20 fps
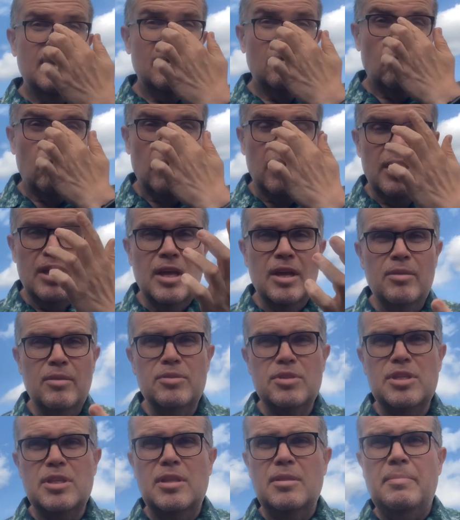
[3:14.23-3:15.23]
One of
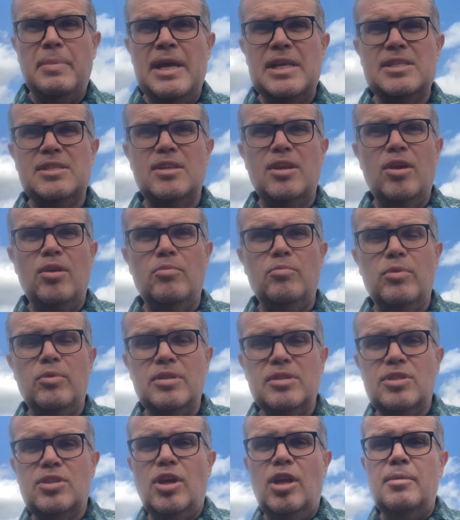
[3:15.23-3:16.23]
those best known
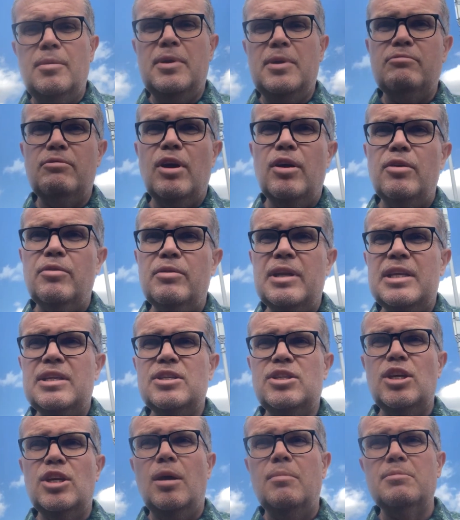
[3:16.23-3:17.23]
ones Solomon wrote in
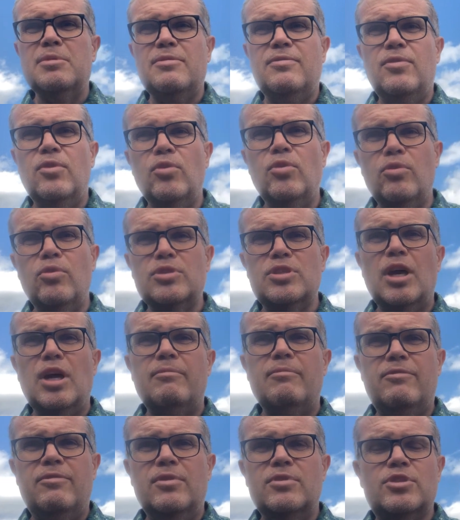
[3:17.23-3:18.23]
Psalms 4,
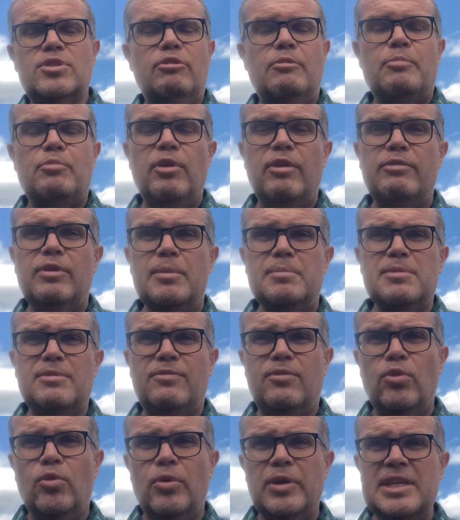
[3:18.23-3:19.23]
Psalm, sorry, Proverbs
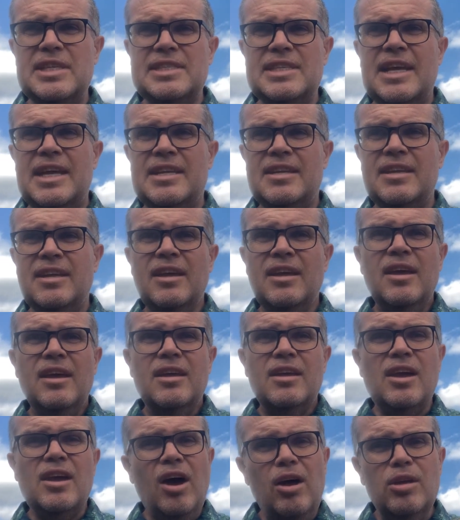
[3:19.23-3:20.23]
4, he said,
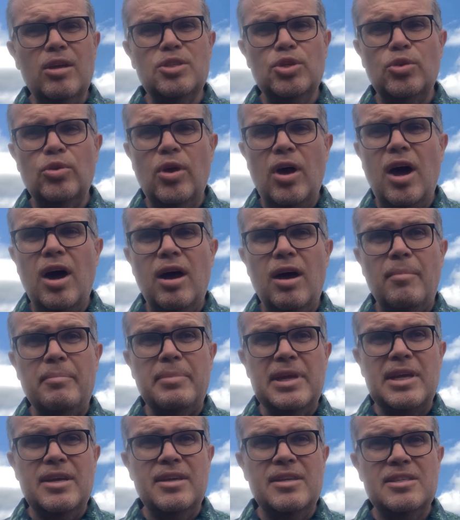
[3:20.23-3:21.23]
guard your heart
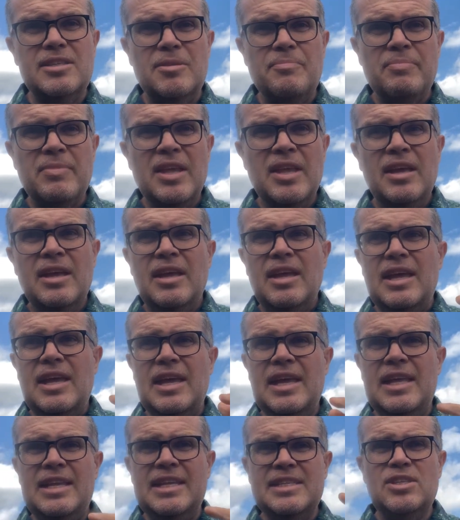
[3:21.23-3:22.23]
because
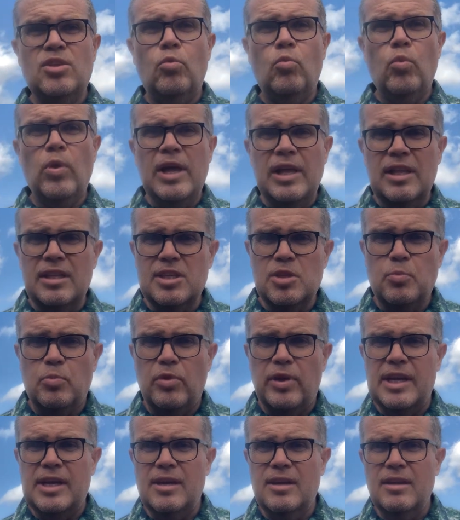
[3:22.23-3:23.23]
it is the
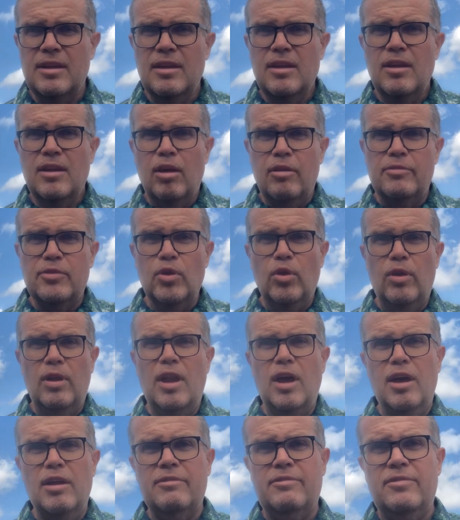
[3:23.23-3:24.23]
wellspring of your
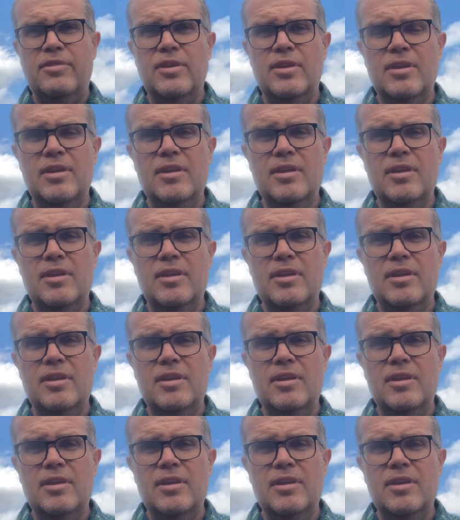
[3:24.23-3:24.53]
life.